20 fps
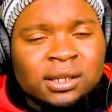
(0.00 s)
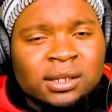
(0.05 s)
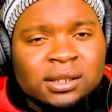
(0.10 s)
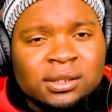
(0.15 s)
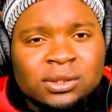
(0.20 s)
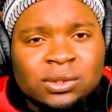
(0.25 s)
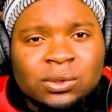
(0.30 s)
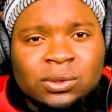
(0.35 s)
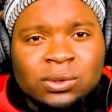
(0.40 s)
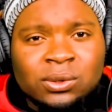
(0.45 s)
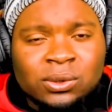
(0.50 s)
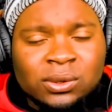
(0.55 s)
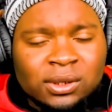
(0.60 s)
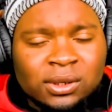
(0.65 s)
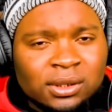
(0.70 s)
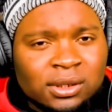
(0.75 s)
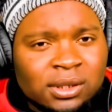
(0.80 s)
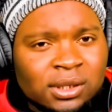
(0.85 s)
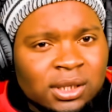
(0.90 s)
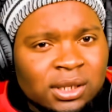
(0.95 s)
So
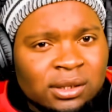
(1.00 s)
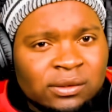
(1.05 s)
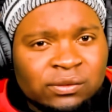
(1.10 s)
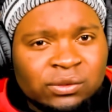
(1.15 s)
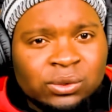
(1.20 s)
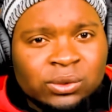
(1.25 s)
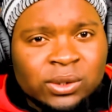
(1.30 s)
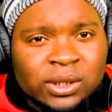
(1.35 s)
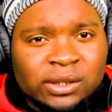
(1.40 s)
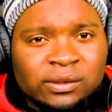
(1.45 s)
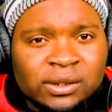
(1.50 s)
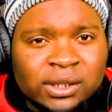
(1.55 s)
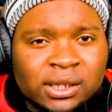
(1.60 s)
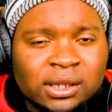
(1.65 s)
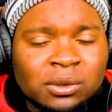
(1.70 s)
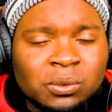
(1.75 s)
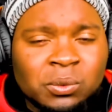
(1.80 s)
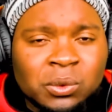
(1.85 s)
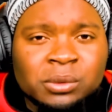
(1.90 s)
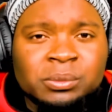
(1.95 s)
if you're living in
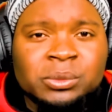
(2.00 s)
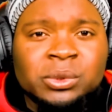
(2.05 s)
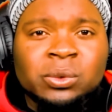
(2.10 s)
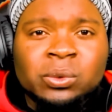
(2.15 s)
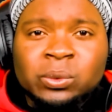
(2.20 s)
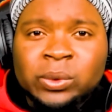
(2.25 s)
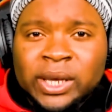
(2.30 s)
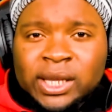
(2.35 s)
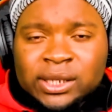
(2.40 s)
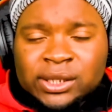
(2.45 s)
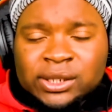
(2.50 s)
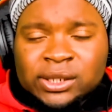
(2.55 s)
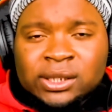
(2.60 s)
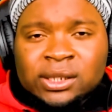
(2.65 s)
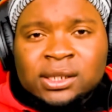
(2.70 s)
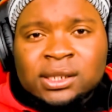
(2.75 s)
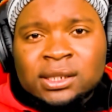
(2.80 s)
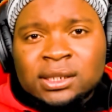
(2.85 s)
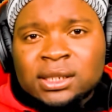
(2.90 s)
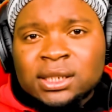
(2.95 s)
a warmer weather
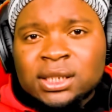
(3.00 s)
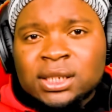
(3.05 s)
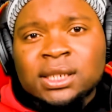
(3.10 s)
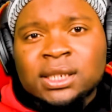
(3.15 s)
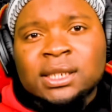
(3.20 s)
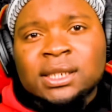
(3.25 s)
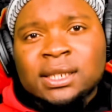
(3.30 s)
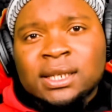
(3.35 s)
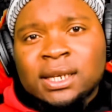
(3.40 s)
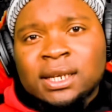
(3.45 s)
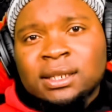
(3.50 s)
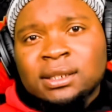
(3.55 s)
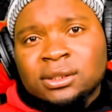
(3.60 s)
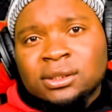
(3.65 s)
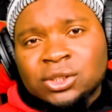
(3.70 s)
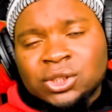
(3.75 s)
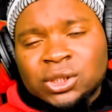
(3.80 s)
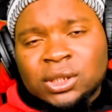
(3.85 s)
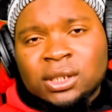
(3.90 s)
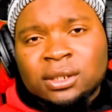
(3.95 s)
condition, then
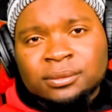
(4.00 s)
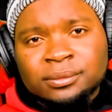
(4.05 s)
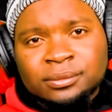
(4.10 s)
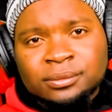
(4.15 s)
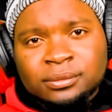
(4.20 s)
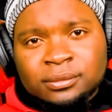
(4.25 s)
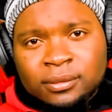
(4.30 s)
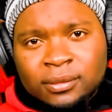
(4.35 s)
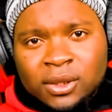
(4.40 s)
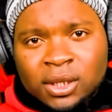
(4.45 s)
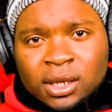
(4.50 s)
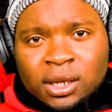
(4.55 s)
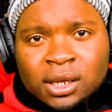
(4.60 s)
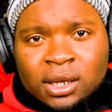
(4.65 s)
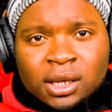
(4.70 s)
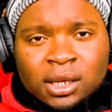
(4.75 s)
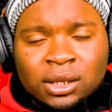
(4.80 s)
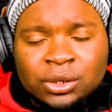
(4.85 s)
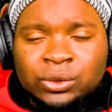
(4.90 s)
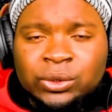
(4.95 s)
sure,
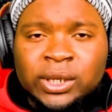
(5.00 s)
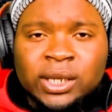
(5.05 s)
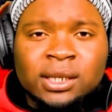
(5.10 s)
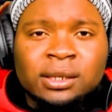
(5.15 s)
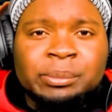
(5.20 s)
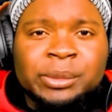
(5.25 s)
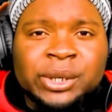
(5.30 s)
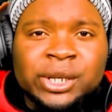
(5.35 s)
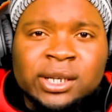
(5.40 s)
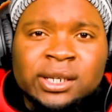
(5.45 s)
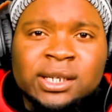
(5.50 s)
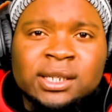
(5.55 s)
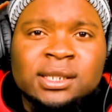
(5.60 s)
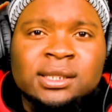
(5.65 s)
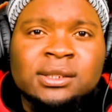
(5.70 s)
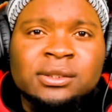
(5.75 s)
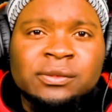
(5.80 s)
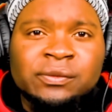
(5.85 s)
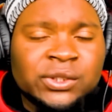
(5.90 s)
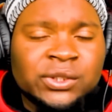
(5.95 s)
you getting a McLaren
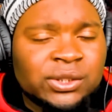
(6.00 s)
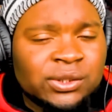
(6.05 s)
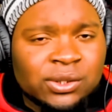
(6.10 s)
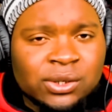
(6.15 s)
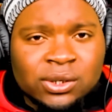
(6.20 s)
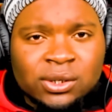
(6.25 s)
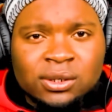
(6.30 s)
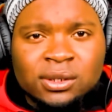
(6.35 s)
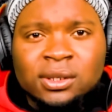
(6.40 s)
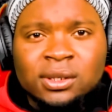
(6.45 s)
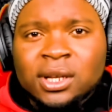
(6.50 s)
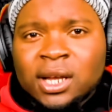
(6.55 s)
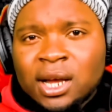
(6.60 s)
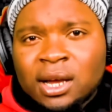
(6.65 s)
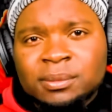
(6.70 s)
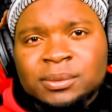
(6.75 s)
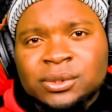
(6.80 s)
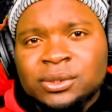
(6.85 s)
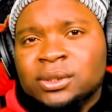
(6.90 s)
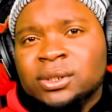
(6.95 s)
as your first car?
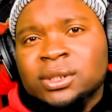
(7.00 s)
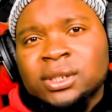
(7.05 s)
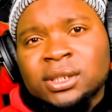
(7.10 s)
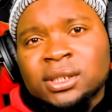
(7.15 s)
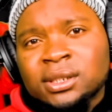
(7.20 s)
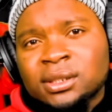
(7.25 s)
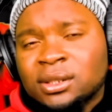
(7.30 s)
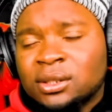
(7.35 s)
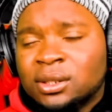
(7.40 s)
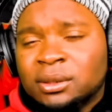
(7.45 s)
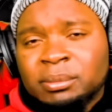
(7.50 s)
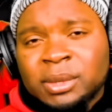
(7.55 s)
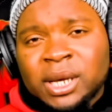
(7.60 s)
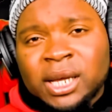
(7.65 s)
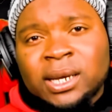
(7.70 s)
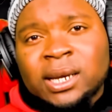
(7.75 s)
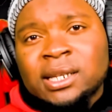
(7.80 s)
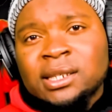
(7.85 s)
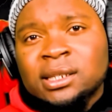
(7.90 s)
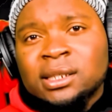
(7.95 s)
Absolutely not a bad
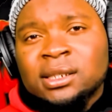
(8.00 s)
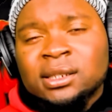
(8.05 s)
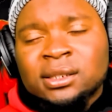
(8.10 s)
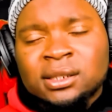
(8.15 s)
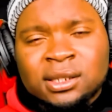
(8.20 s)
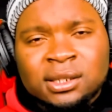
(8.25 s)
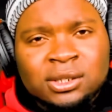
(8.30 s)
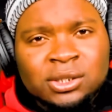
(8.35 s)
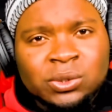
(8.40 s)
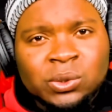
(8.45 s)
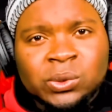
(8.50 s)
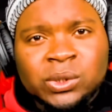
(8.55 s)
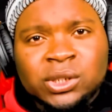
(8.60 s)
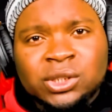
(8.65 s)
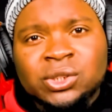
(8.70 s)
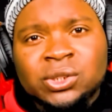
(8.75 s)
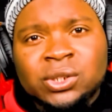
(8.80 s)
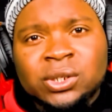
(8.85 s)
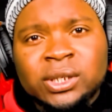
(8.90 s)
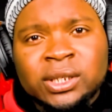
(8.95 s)
idea. You
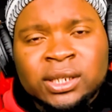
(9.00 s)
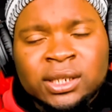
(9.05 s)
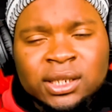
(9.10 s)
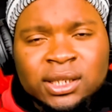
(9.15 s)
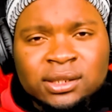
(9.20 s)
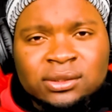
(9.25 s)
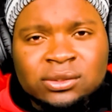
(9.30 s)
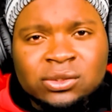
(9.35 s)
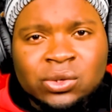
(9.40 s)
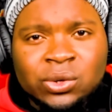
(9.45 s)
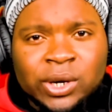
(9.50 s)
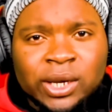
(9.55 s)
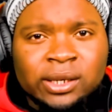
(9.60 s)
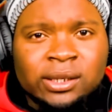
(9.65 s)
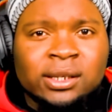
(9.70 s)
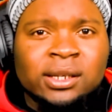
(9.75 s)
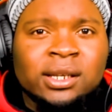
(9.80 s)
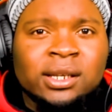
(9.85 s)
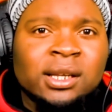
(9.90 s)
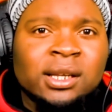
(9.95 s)
enjoy it, it's great,
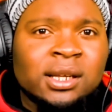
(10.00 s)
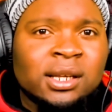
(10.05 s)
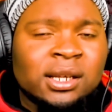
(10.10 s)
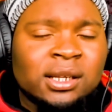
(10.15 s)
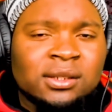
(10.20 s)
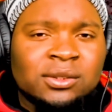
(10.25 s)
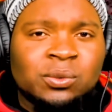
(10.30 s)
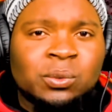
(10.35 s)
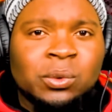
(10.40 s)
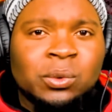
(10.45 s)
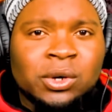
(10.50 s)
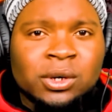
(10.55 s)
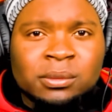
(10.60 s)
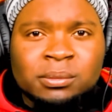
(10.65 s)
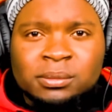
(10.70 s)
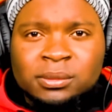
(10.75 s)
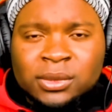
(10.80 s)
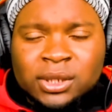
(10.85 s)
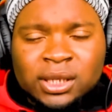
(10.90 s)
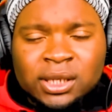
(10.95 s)
it's
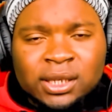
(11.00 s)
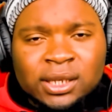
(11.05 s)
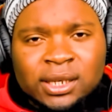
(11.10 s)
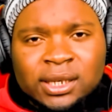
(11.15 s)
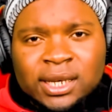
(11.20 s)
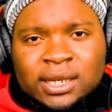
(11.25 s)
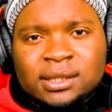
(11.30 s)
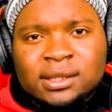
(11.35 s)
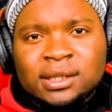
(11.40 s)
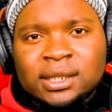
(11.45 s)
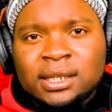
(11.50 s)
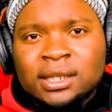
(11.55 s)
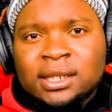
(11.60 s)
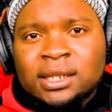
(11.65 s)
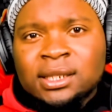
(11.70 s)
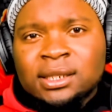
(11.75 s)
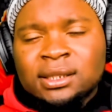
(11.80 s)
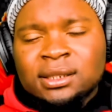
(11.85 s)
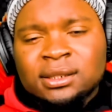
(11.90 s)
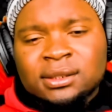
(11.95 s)
warm, it likes the
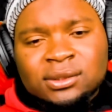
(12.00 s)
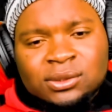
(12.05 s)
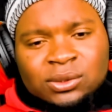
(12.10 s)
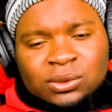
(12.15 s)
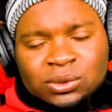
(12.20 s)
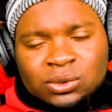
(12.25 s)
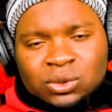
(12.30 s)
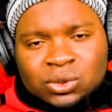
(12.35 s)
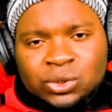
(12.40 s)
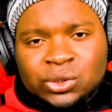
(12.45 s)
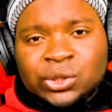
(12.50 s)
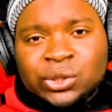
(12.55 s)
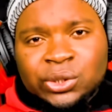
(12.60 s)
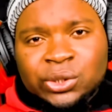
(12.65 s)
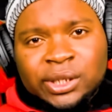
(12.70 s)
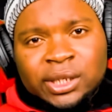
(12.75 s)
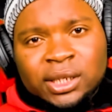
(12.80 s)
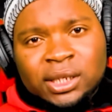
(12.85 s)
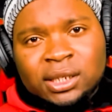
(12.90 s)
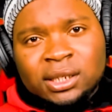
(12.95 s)
heat, so you're
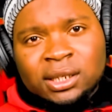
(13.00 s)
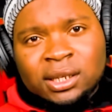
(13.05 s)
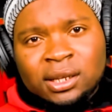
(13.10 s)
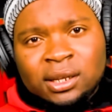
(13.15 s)
good.